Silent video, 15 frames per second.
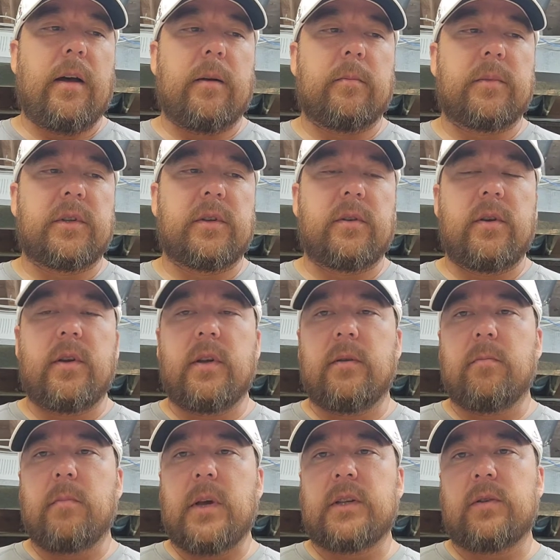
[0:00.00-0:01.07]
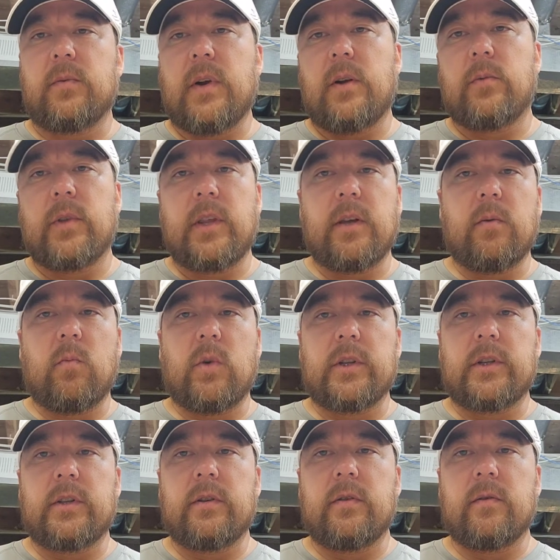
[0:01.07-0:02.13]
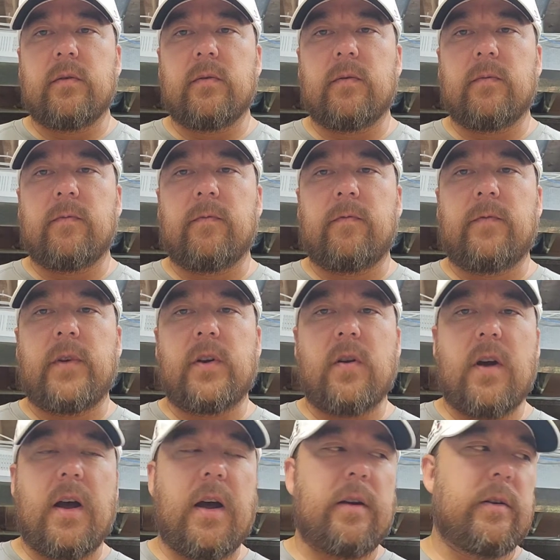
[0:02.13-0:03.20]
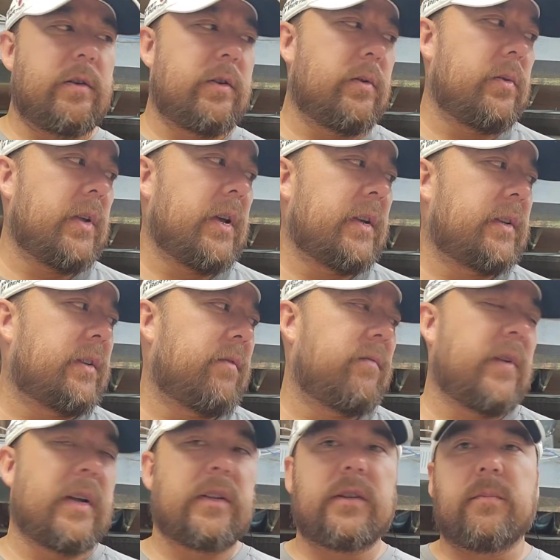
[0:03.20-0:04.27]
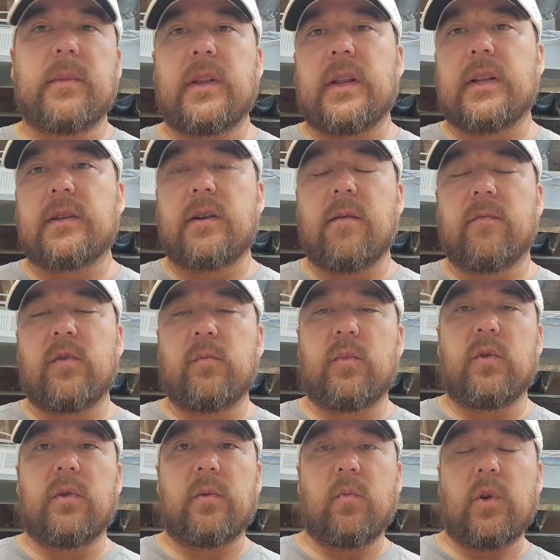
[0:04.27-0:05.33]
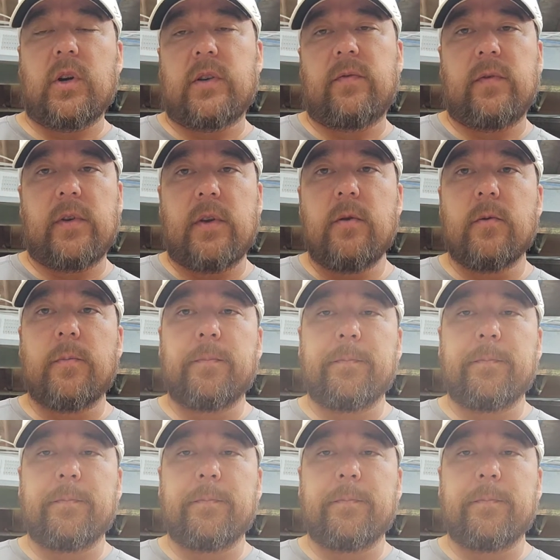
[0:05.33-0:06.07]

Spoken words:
So you can mess around with it once you figure out how to do this and find something that's comfortable and works for you.